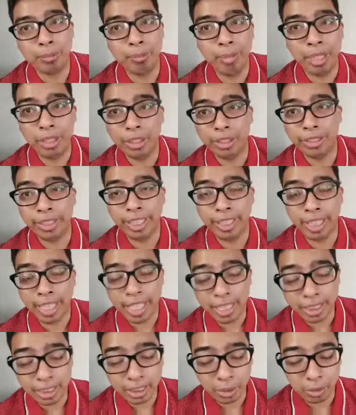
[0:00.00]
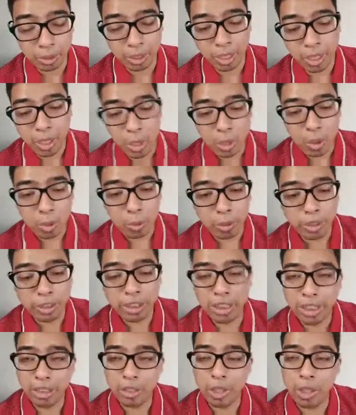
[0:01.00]
Bigger Than Us, which
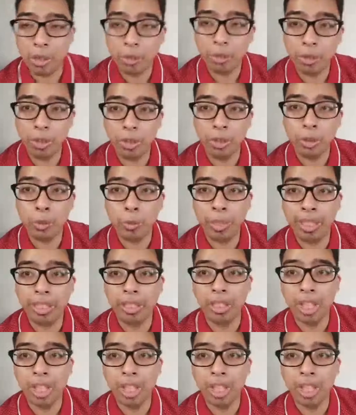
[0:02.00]
he co-wrote with